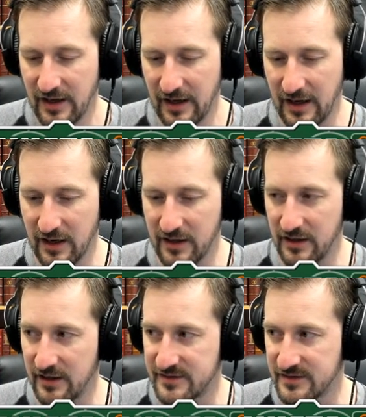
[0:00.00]
and
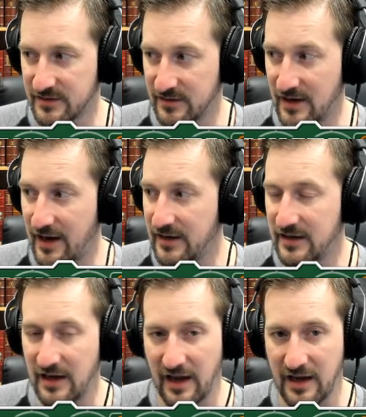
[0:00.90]
it's
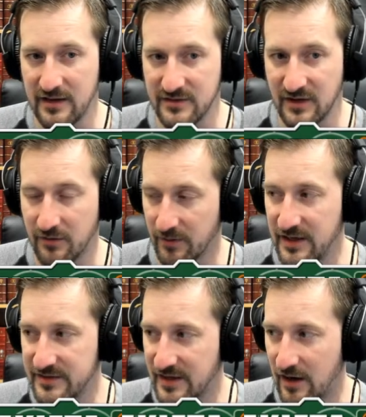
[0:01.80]
98
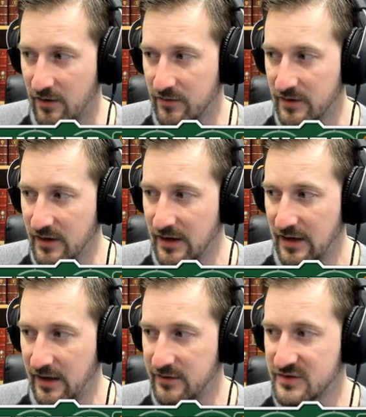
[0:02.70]
degrees out,
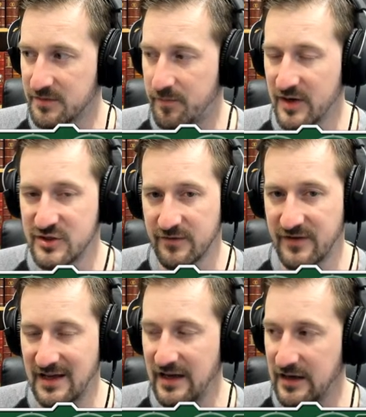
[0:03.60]
and there's a bunch
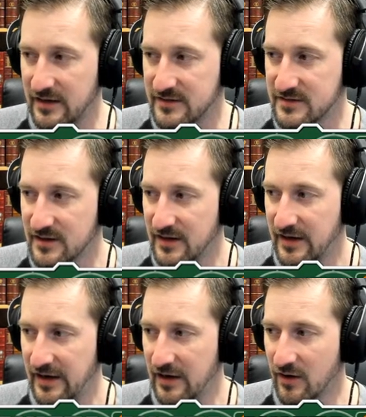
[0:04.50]
of kids
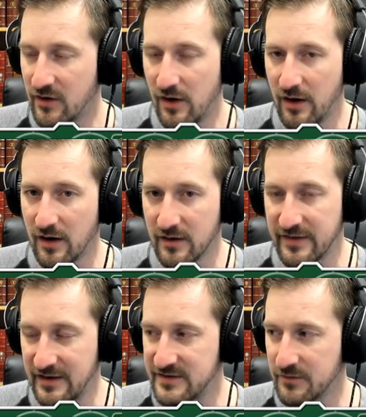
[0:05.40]
in a car
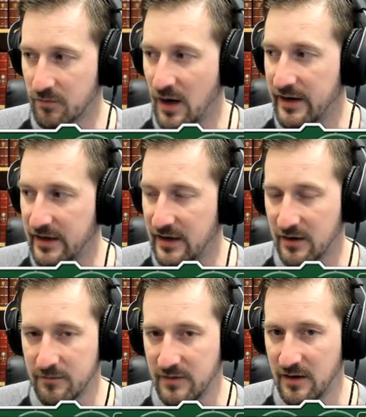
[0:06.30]
that isn't running
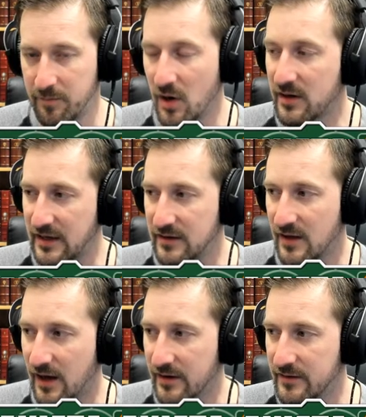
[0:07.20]
in a parking
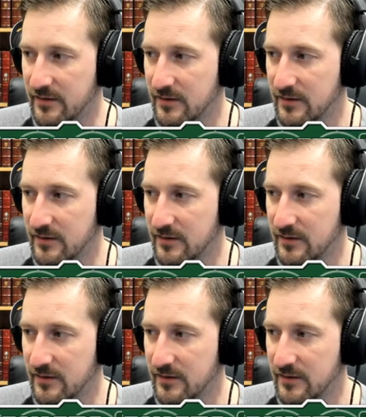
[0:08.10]
lot.